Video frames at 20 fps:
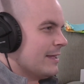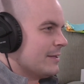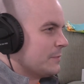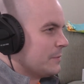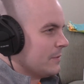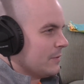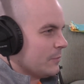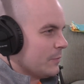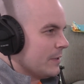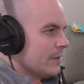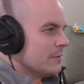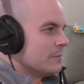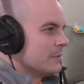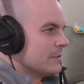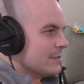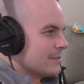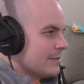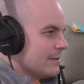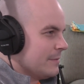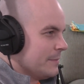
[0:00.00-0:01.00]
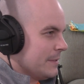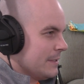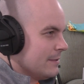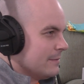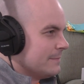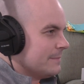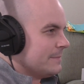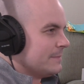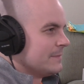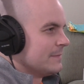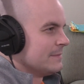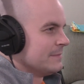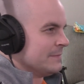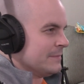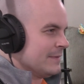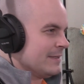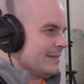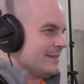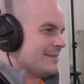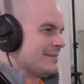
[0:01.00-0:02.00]
That's when the weird ones come in.
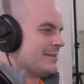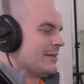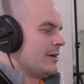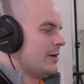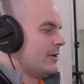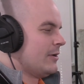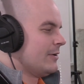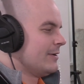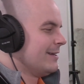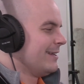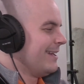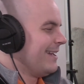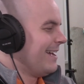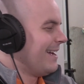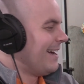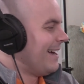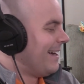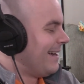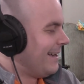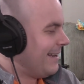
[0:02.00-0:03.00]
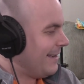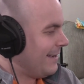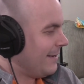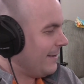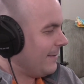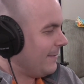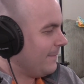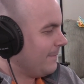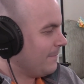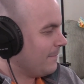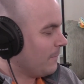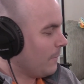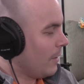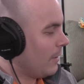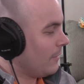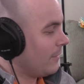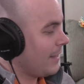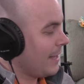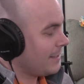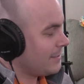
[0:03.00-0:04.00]
So,
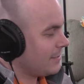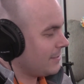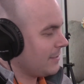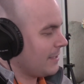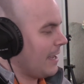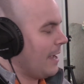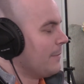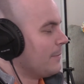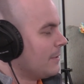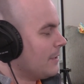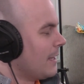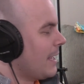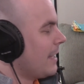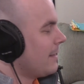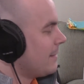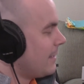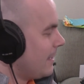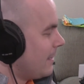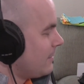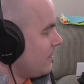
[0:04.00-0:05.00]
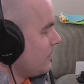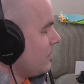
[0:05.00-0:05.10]
I'm glad that